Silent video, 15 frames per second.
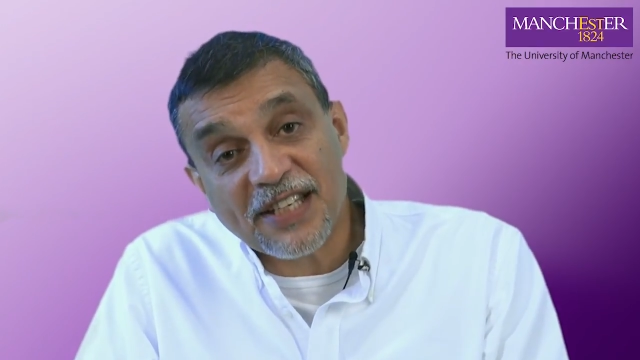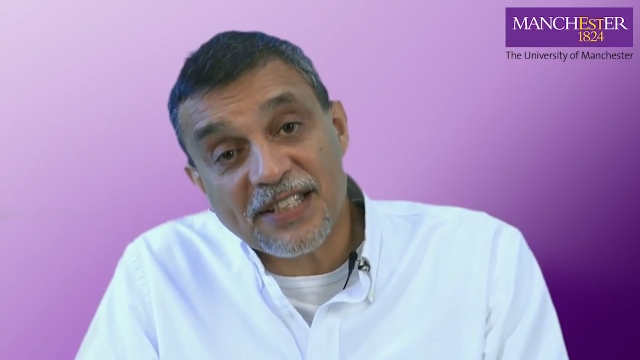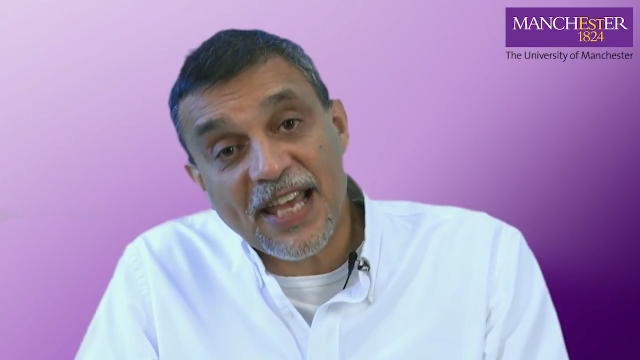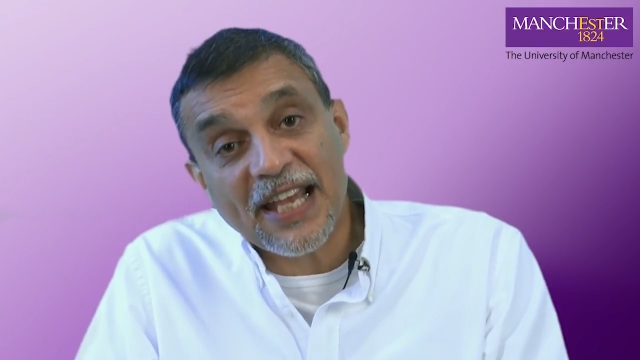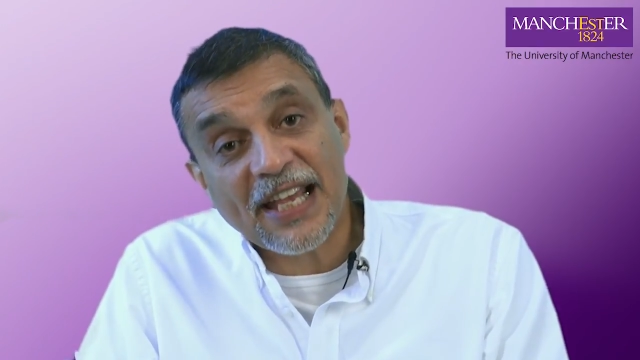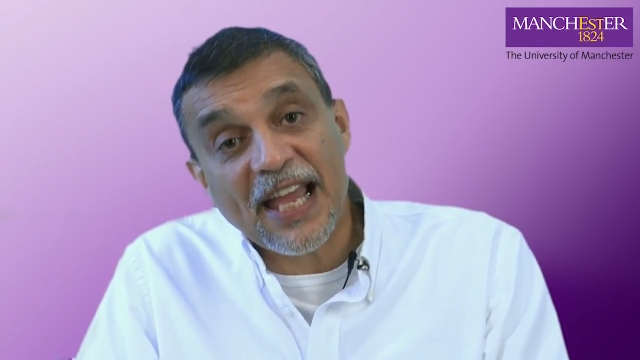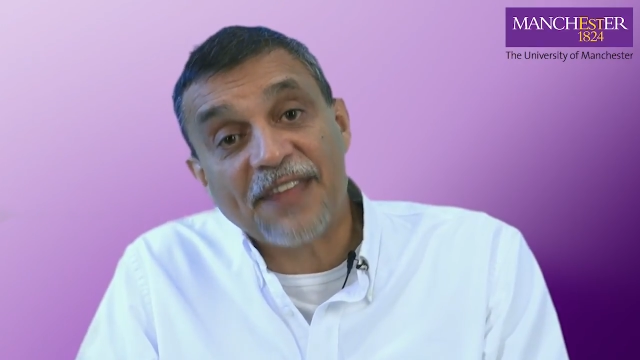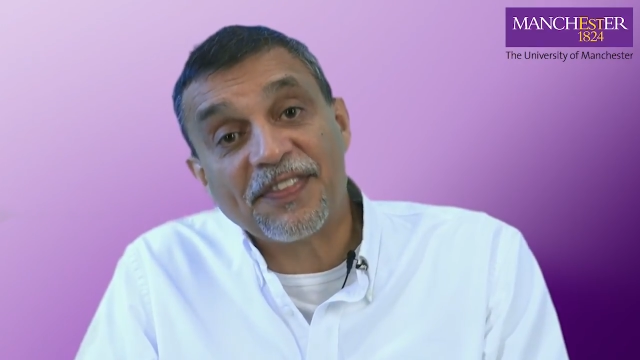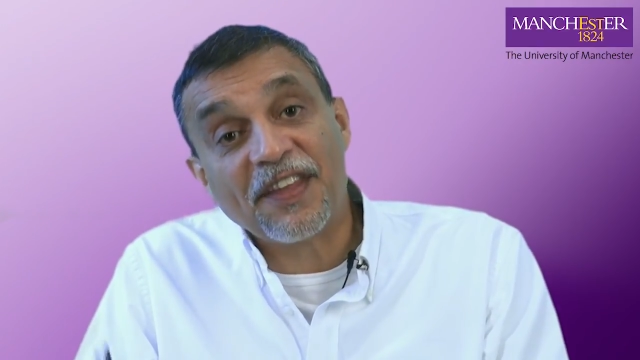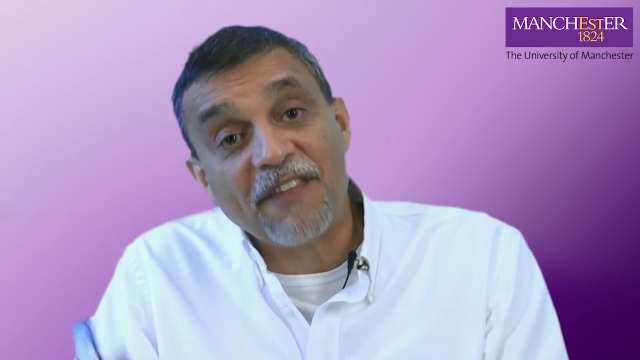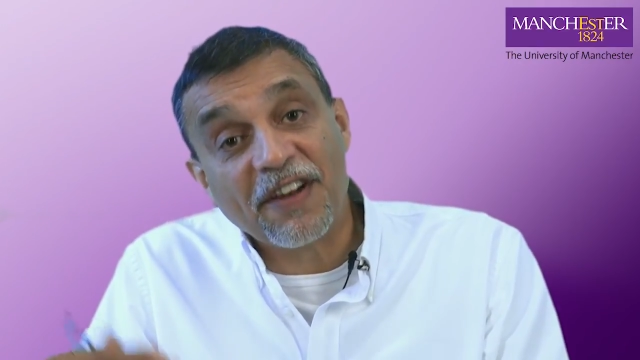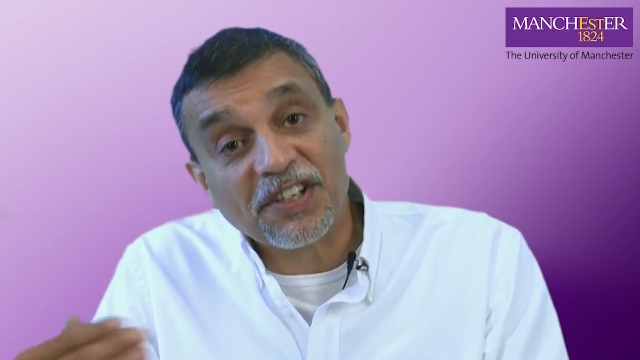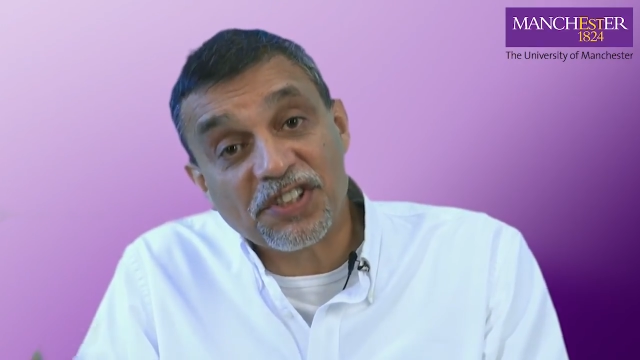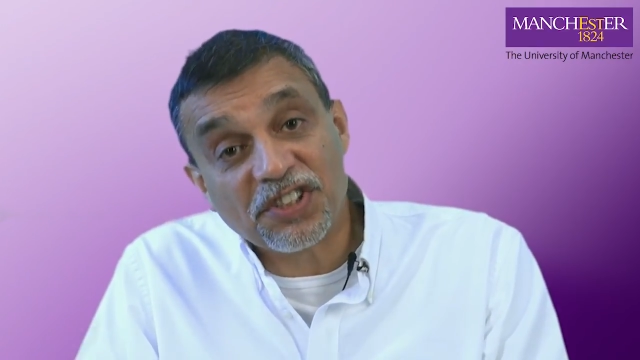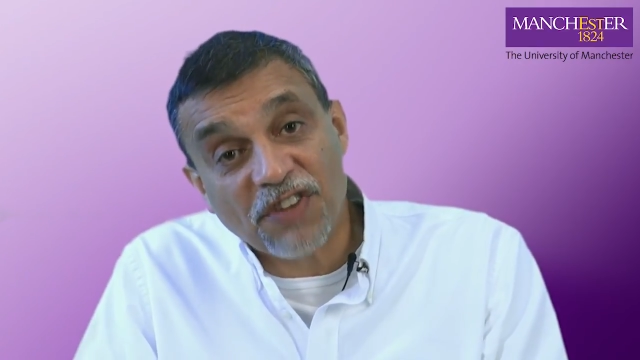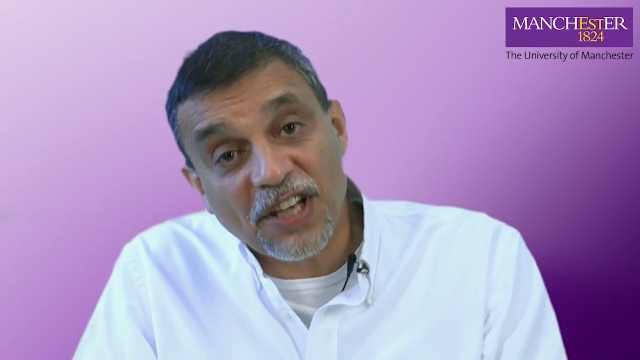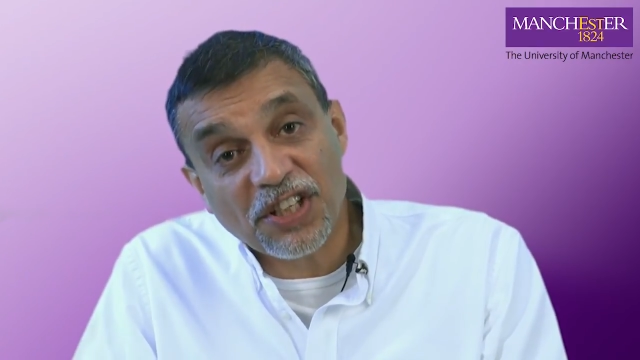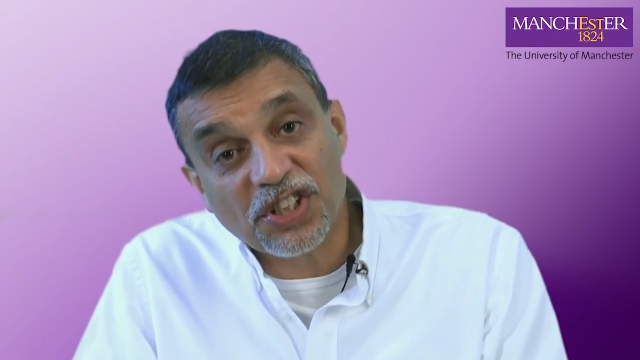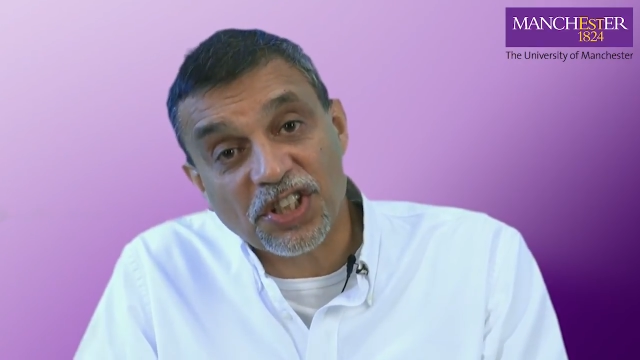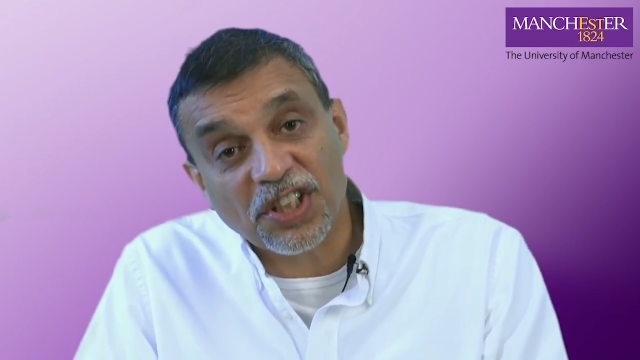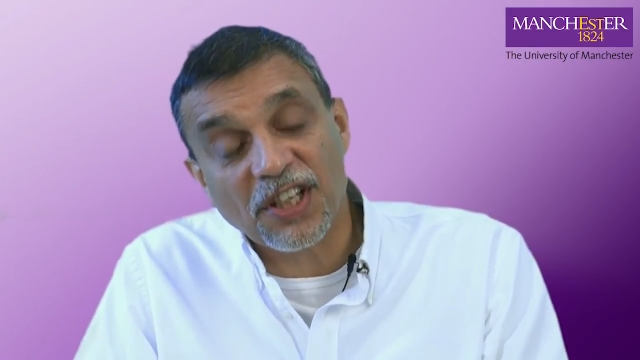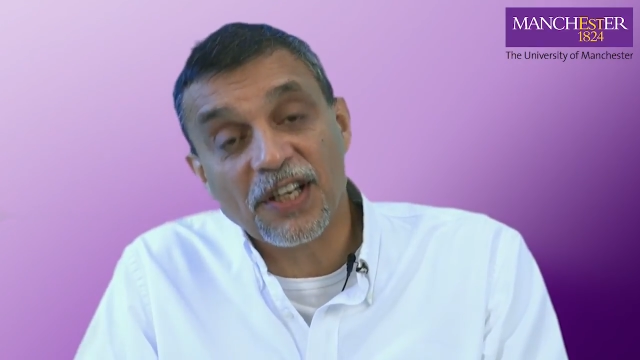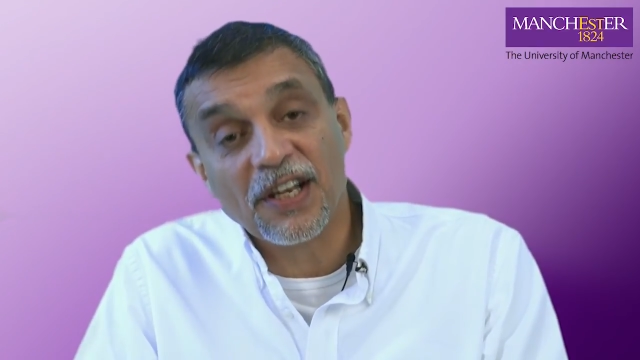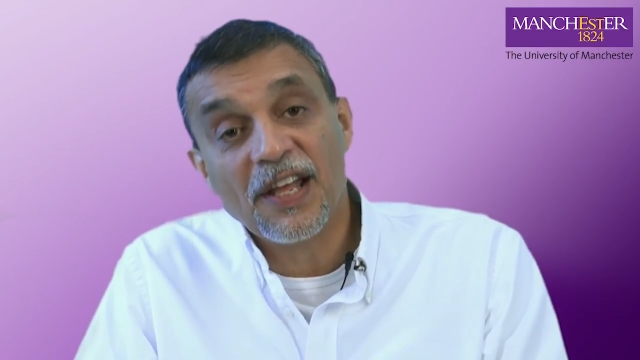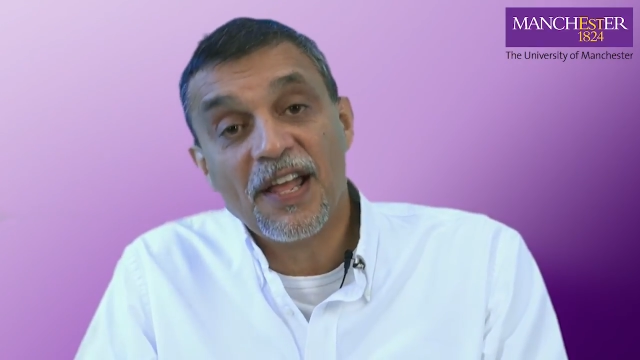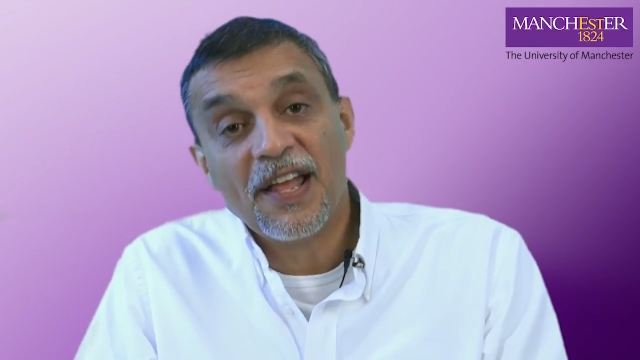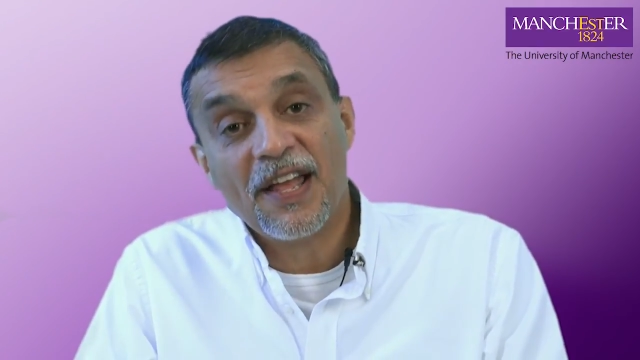they take at their registration,